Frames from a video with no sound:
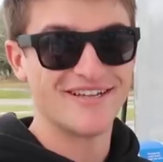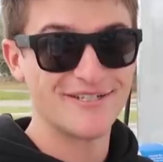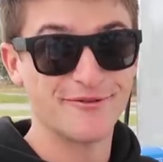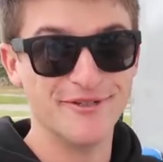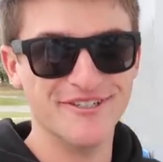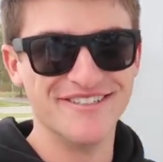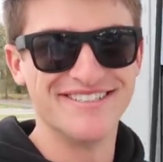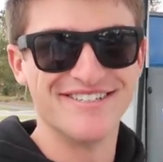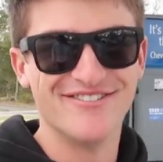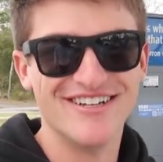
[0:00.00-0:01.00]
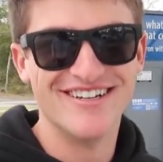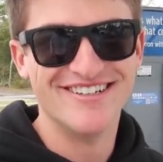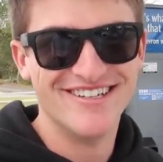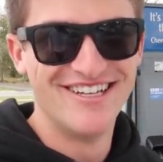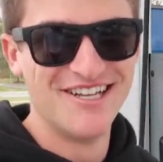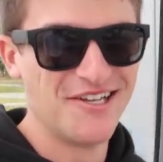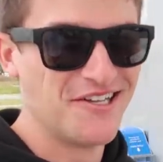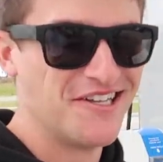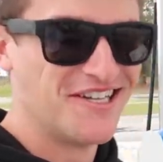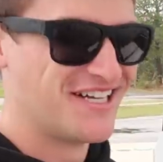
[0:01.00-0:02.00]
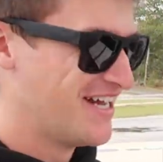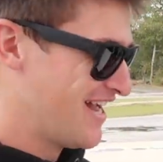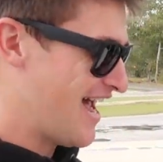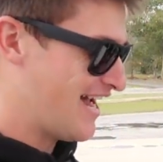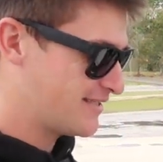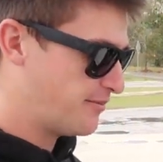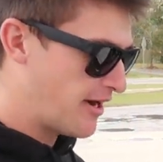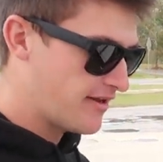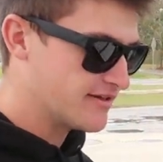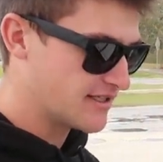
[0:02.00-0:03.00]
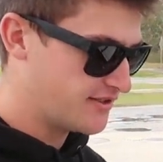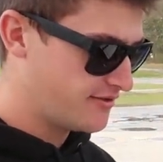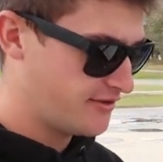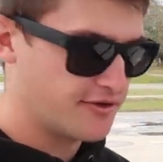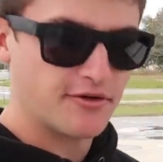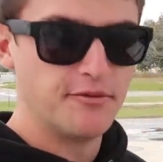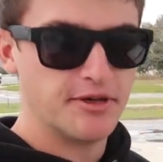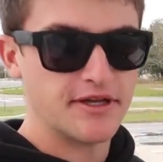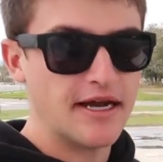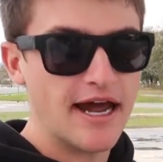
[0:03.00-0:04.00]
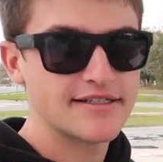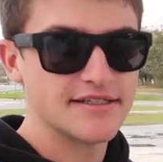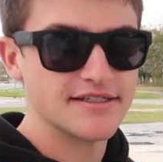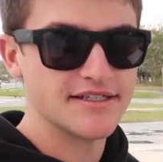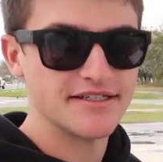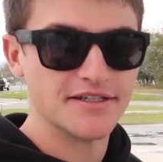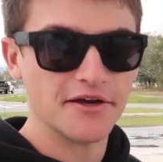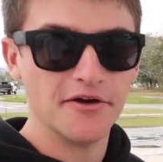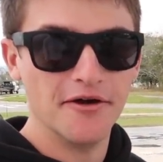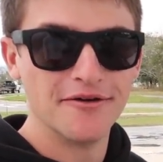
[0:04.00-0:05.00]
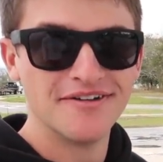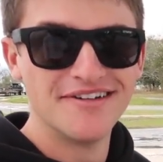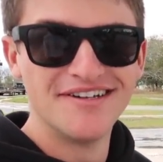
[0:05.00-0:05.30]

That's the realness of it, ain't it? Yeah. I asked Bradley. I was like, "Dude, you know where you put the gas in this thing?" He's like, "No."